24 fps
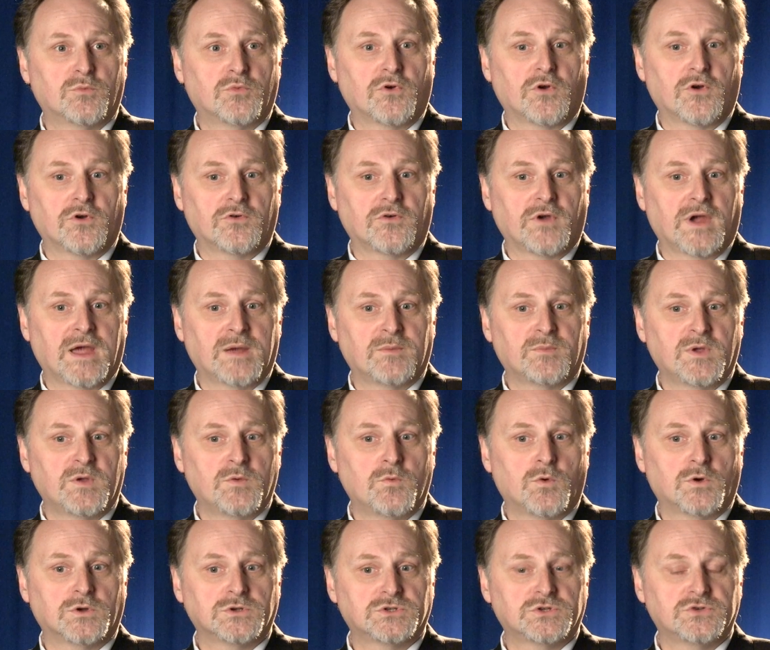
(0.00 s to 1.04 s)
program, we
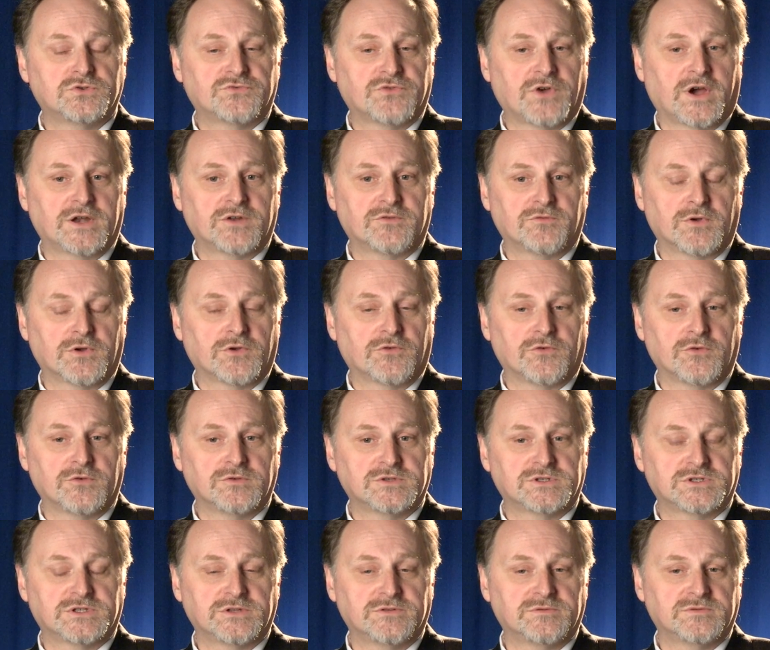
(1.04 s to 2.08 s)
want to try to recruit
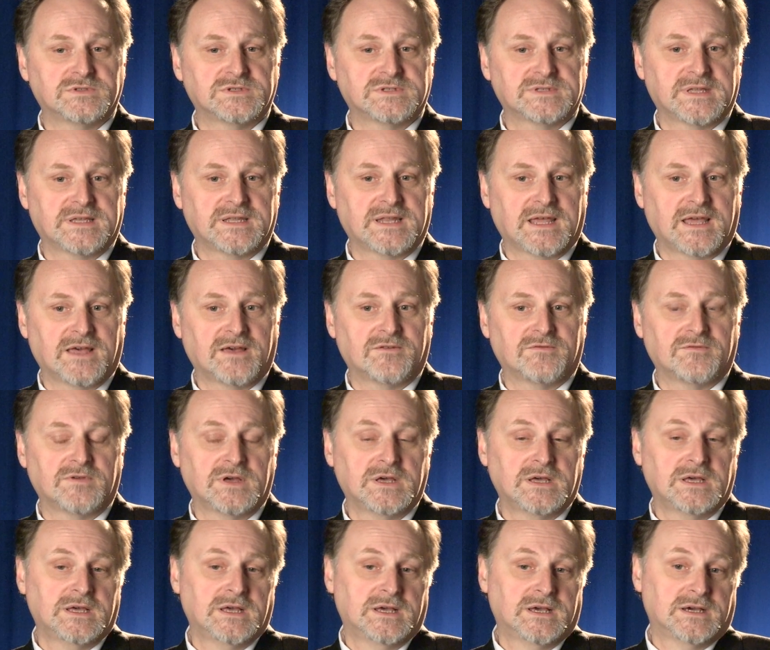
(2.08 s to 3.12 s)
students that
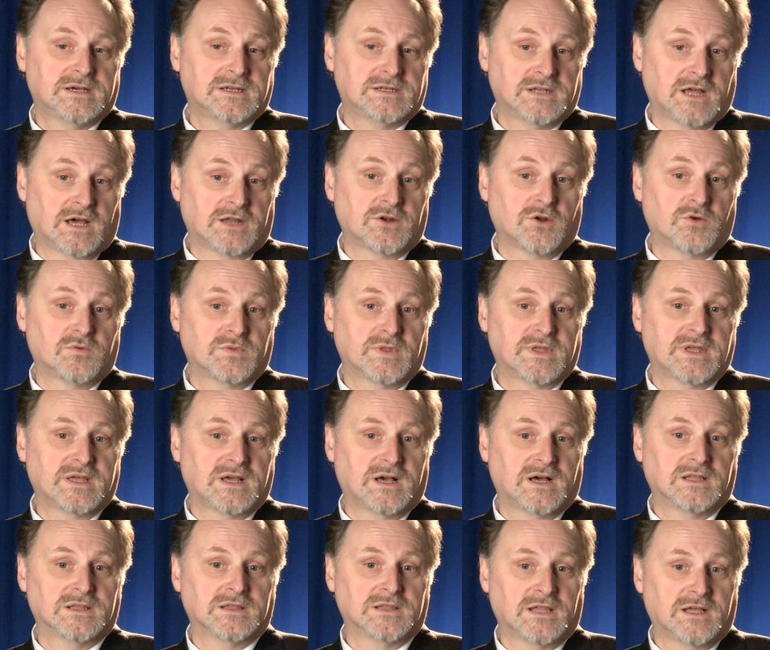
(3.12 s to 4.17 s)
have not only
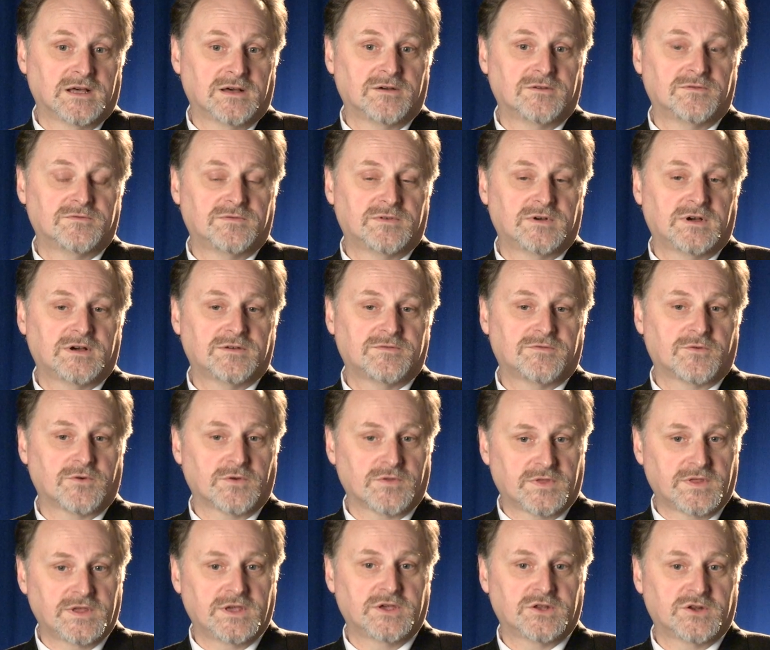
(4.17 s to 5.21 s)
a love for
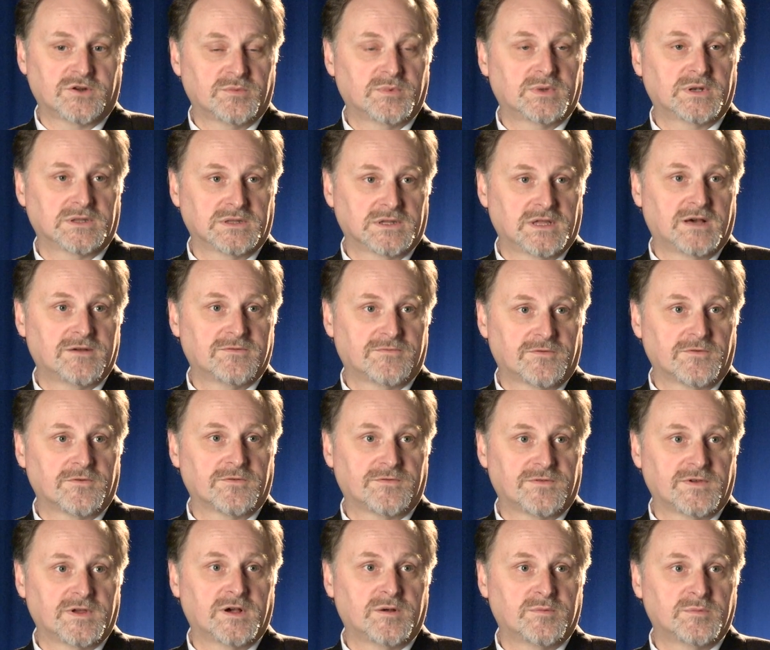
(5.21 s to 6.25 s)
theater, but a love for
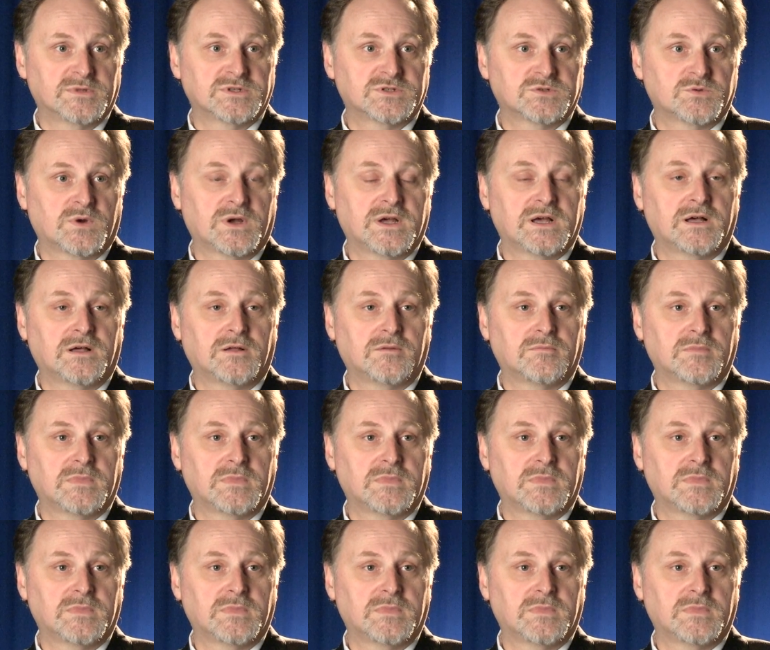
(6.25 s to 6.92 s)
film as well.